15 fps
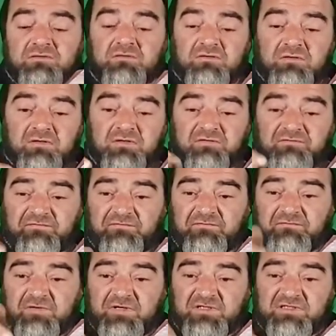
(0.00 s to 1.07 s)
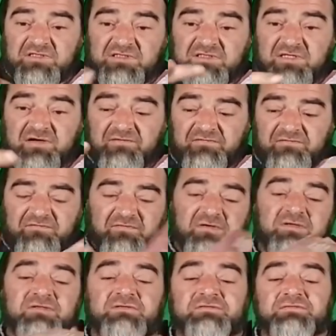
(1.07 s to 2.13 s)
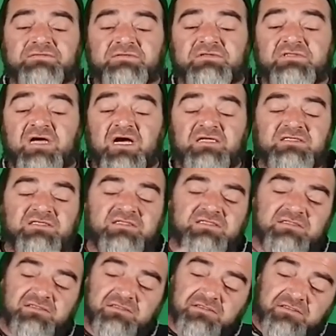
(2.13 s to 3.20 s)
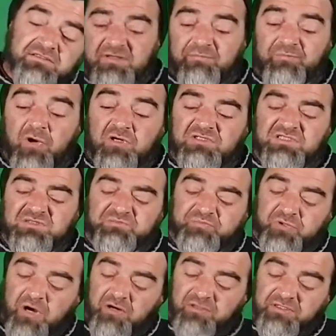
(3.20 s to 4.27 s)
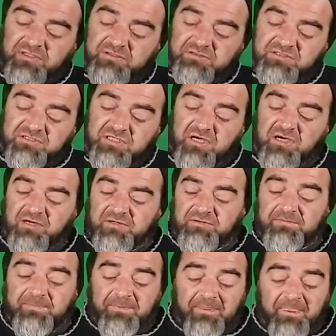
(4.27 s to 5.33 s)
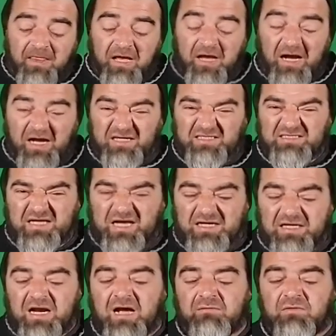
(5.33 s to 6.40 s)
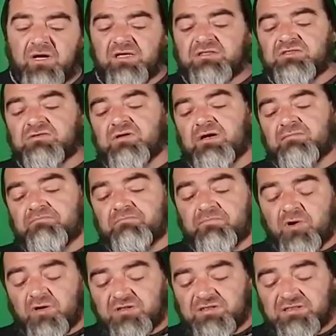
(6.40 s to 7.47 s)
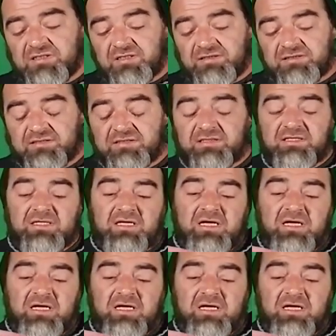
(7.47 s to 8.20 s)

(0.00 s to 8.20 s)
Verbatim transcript: A lot of funny stuff and dust and the box is broken so I decided I'm going to unbox it